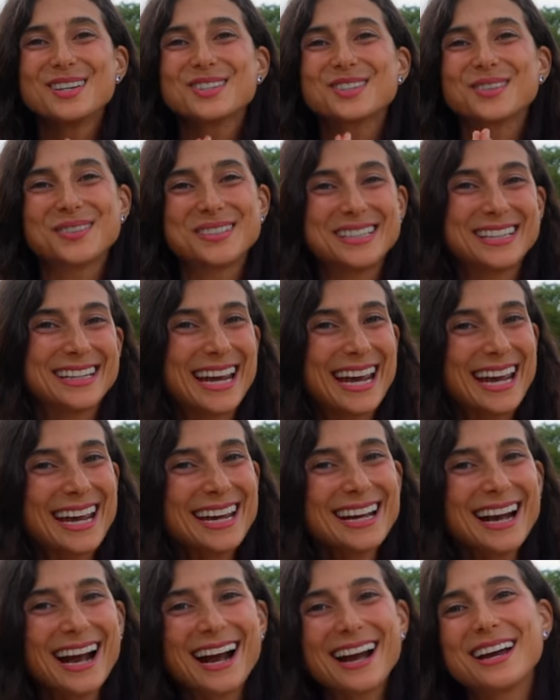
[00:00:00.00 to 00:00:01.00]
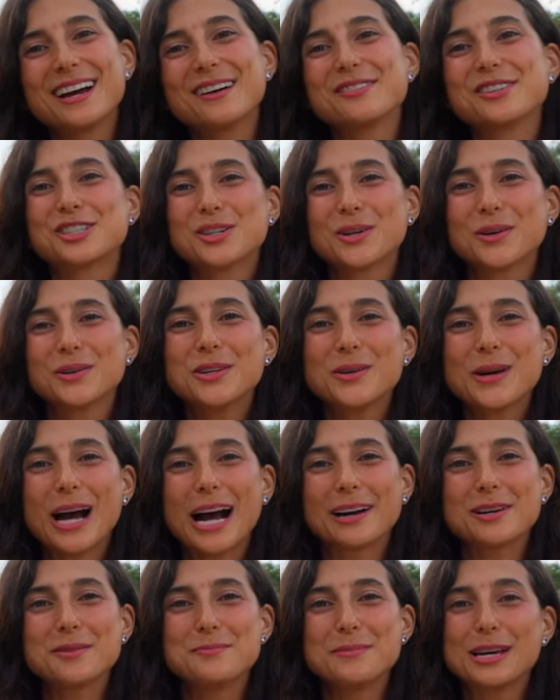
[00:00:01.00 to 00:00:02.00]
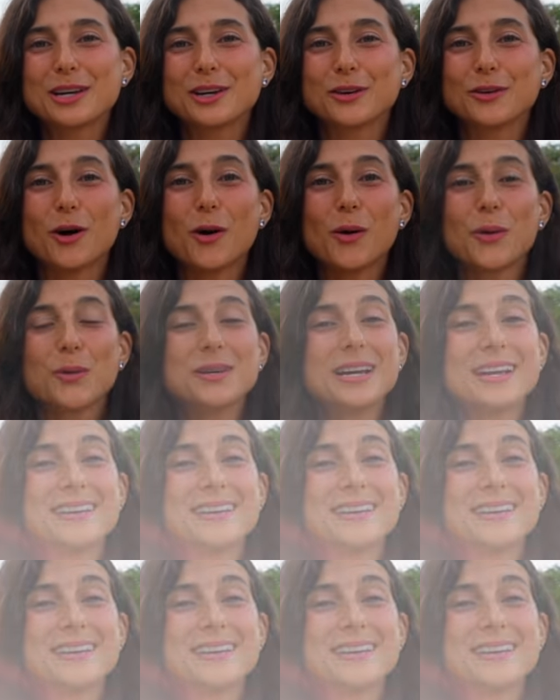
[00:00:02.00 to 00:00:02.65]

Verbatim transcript: So today I have shown you how to make your own